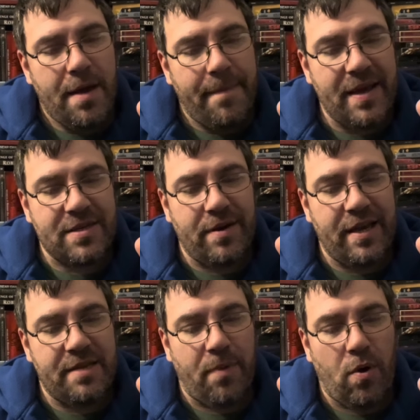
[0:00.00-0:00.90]
Basically,
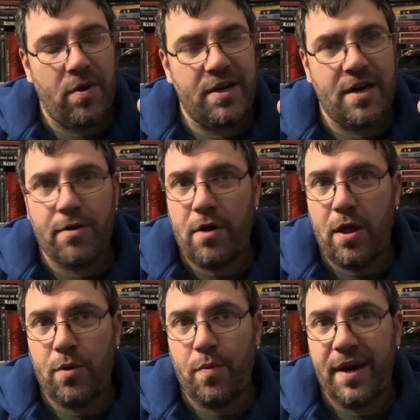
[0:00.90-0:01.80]
it's pulling another
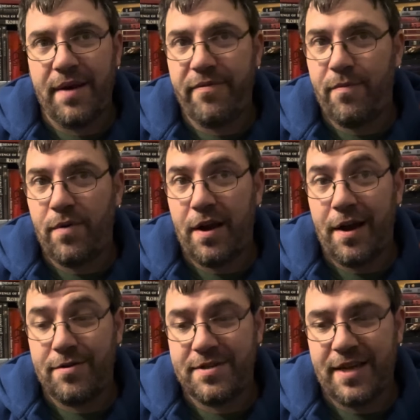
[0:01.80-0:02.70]
Halloween, from what I
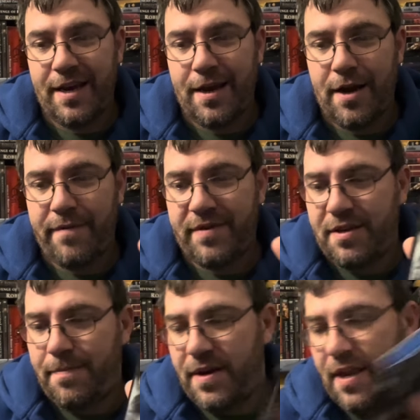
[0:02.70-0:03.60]
understand out of it.
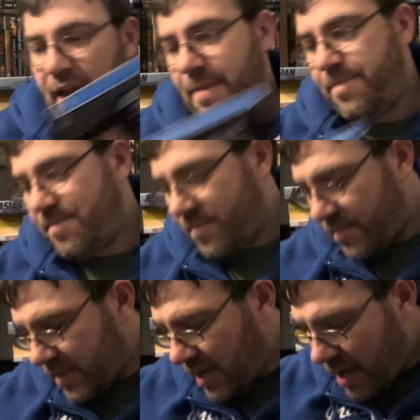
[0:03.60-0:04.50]
But, yeah.
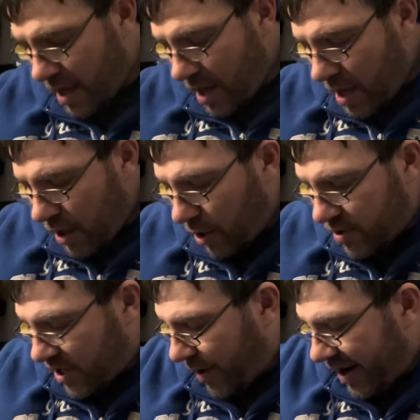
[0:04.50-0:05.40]
Loads
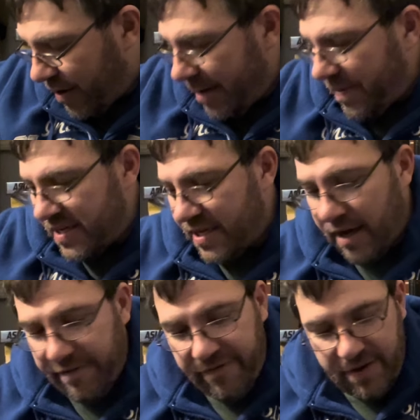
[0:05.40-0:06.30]
of great creepy
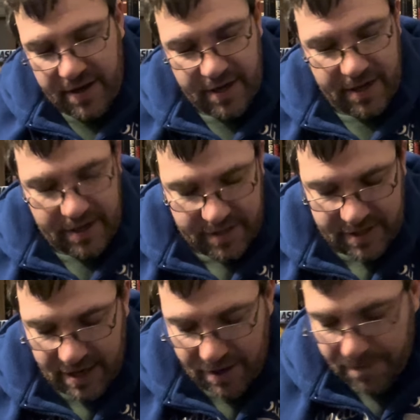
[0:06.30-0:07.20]
stuff.
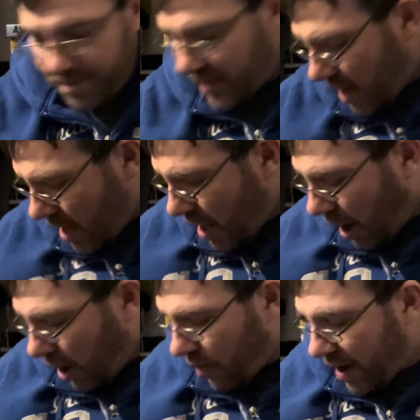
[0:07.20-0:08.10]
So,
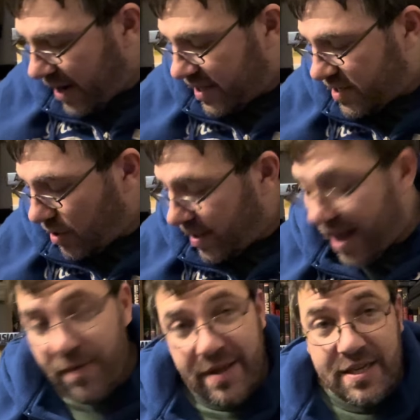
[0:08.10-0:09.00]
alrighty. So, now
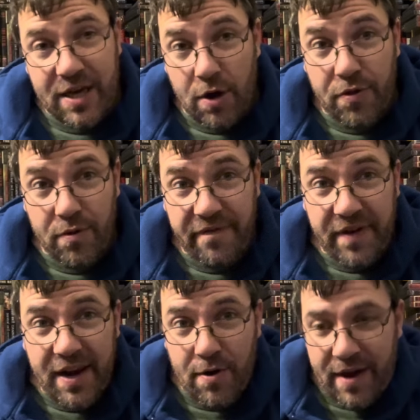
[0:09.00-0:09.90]
let's go through the
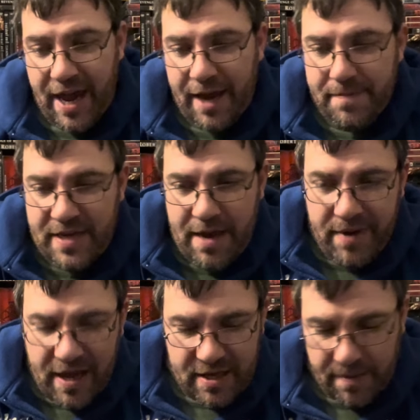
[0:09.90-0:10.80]
video games. Yeah, we
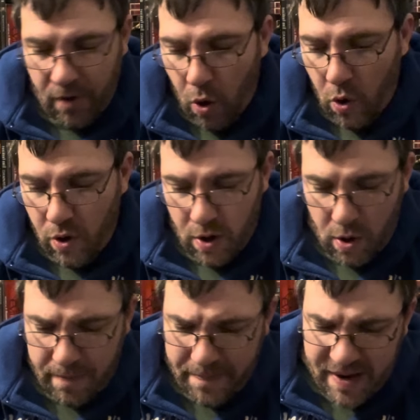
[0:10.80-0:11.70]
got
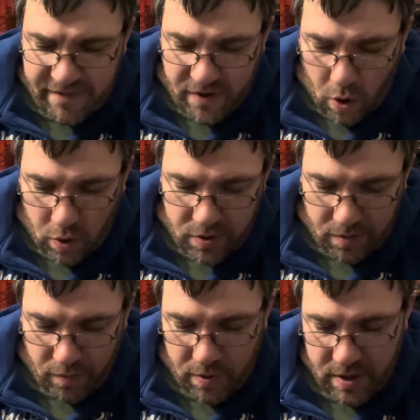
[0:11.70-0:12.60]
a bit of an
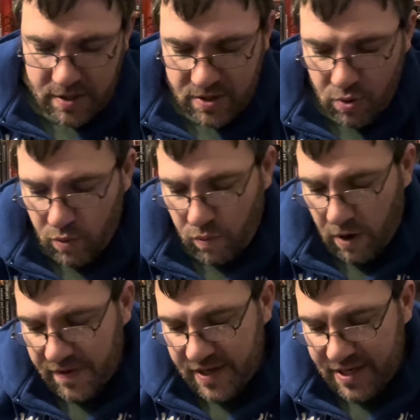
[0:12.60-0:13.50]
older school
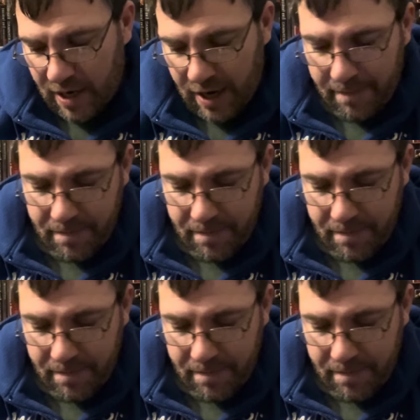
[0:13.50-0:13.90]
run this time.